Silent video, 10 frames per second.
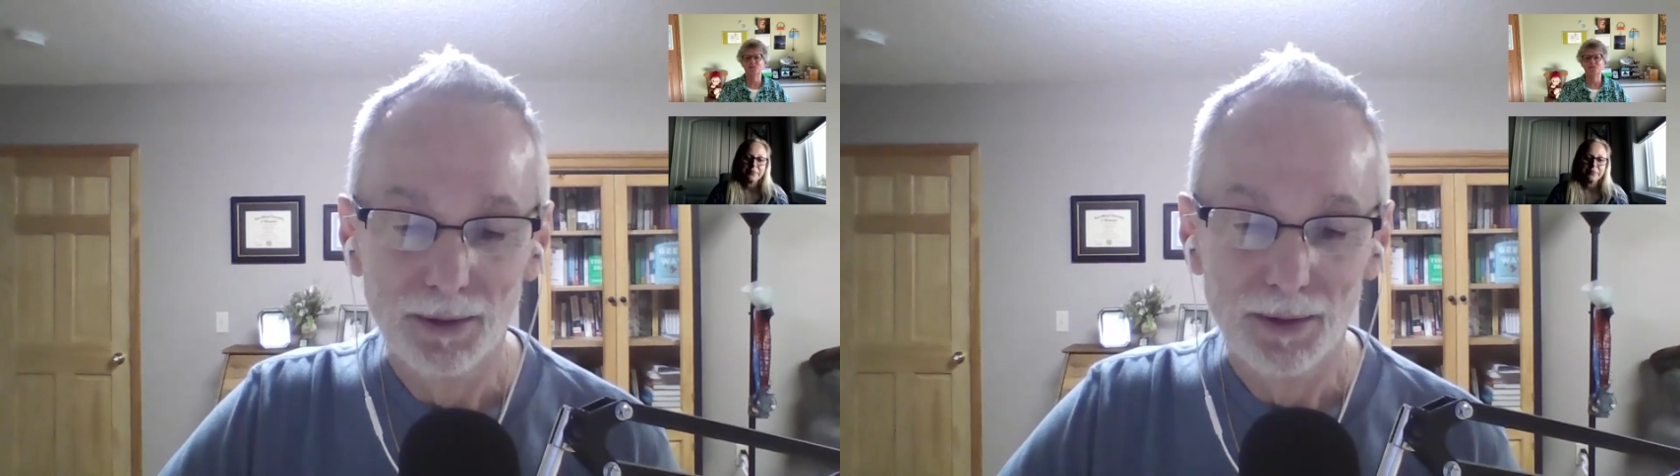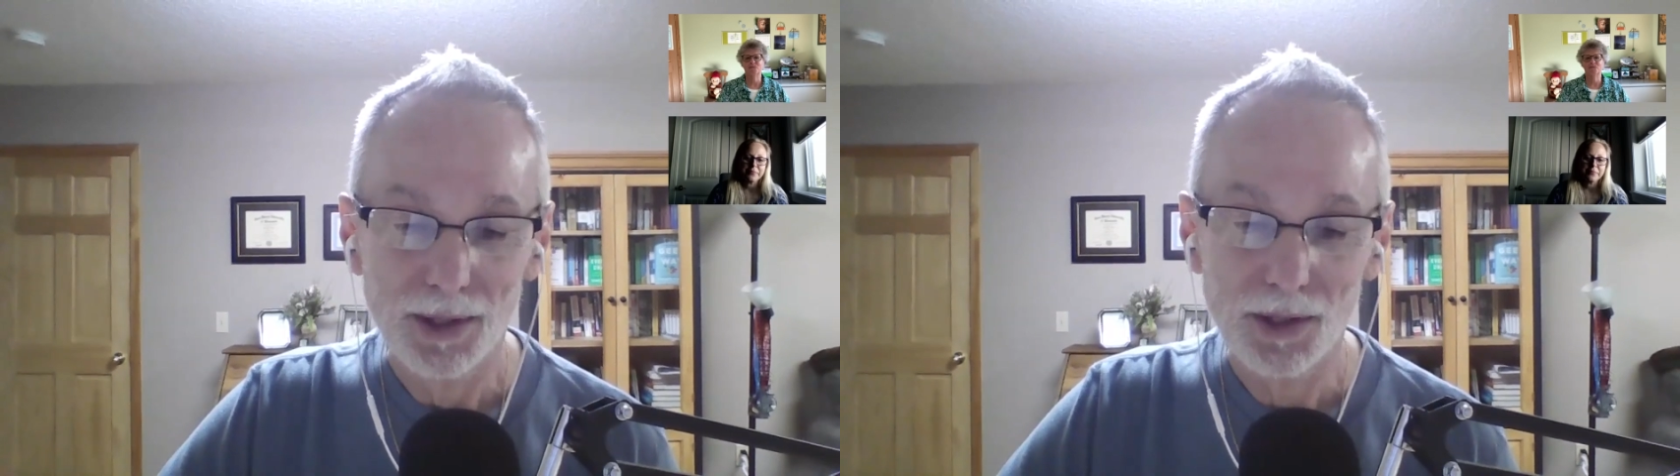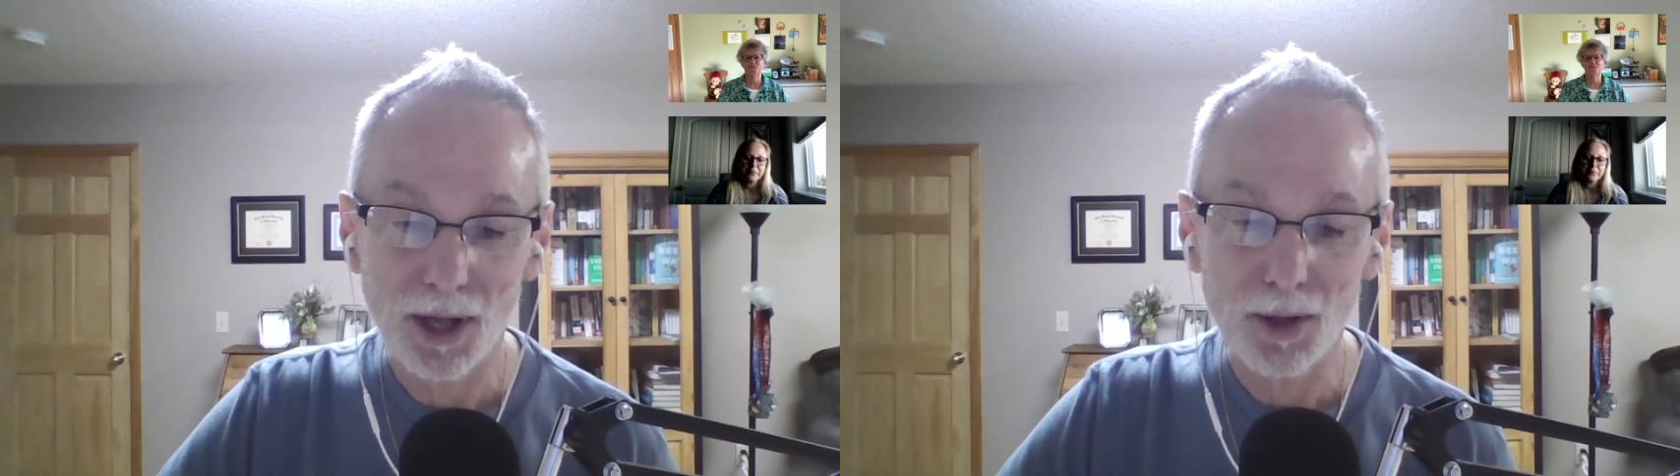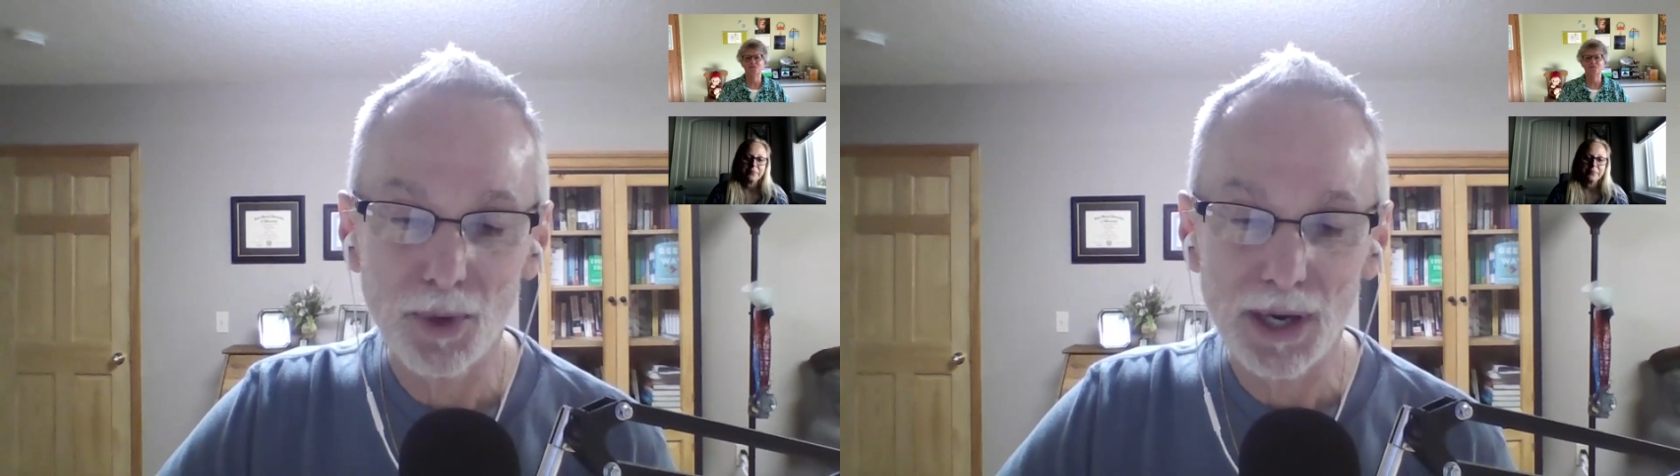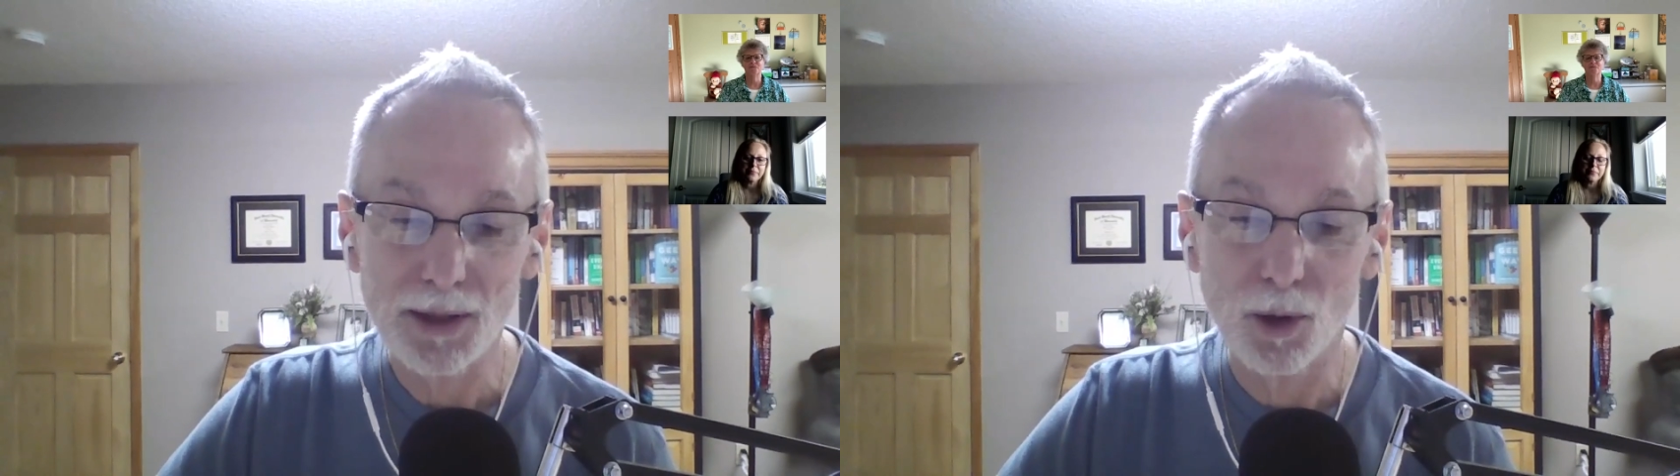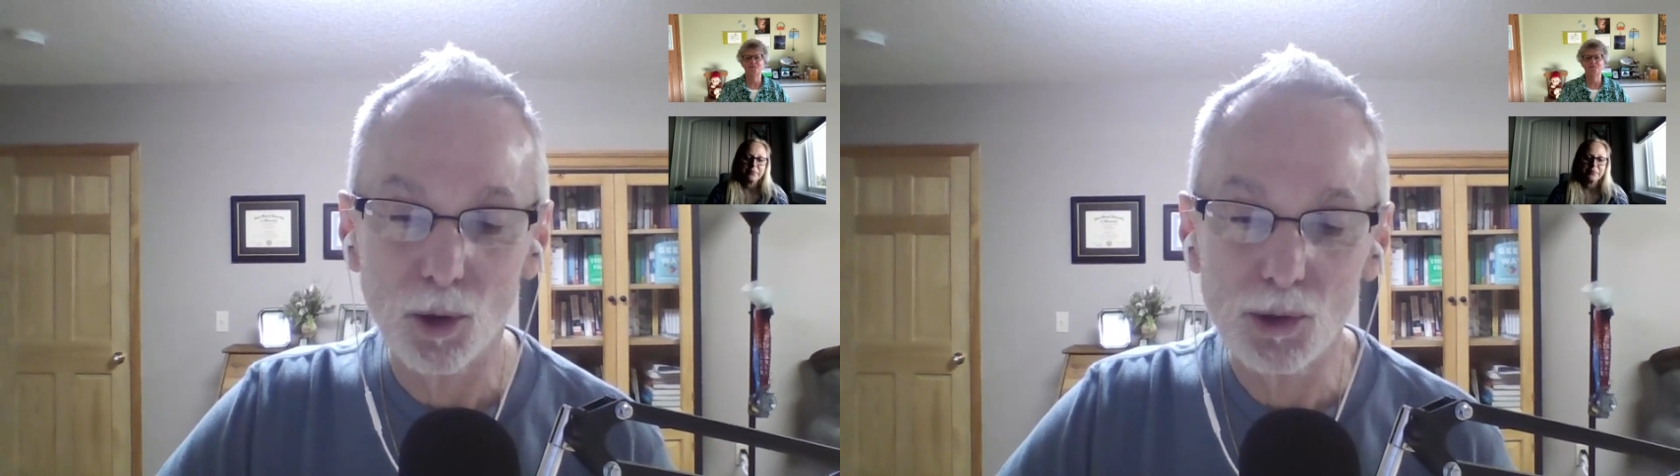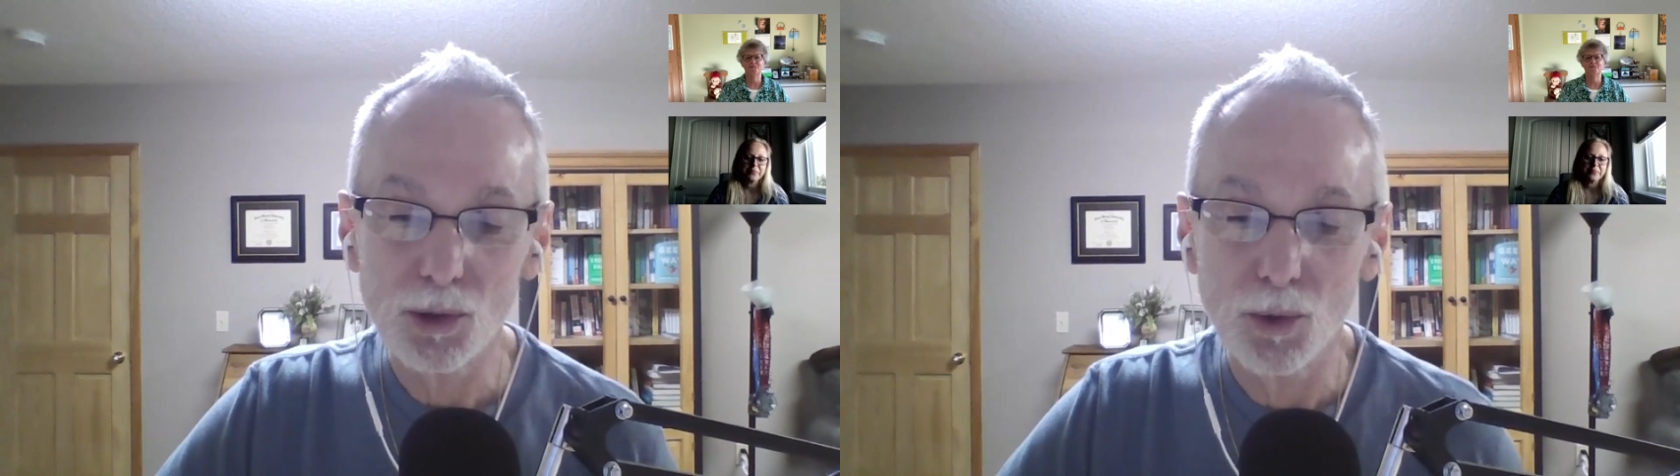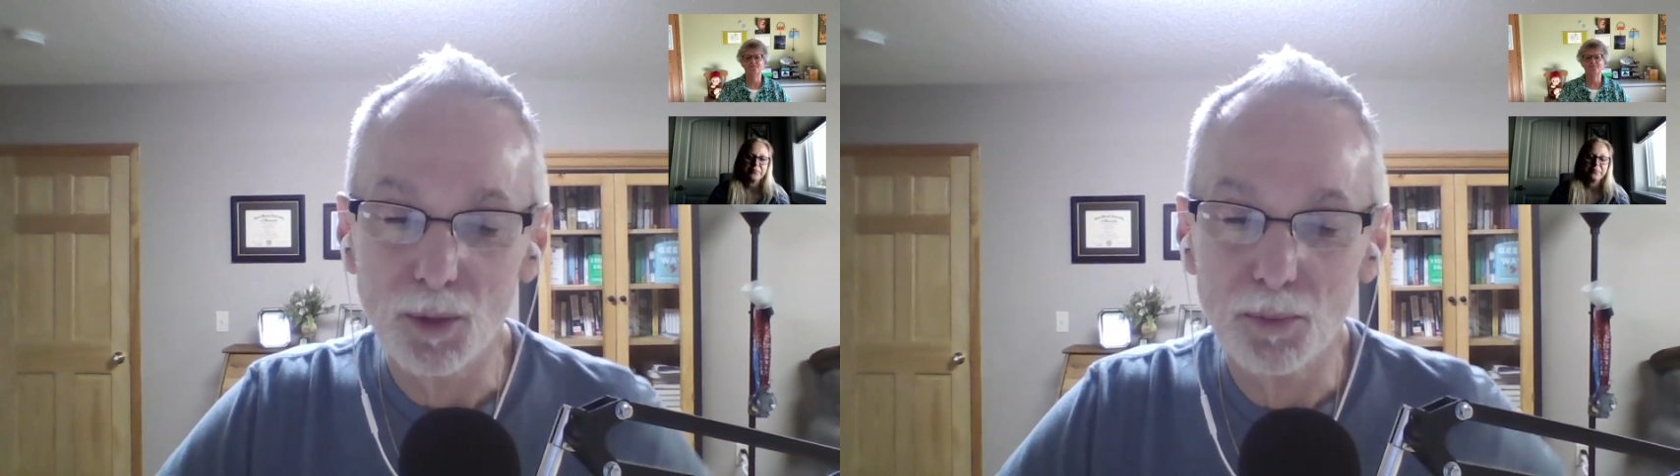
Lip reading: to celebrate those who are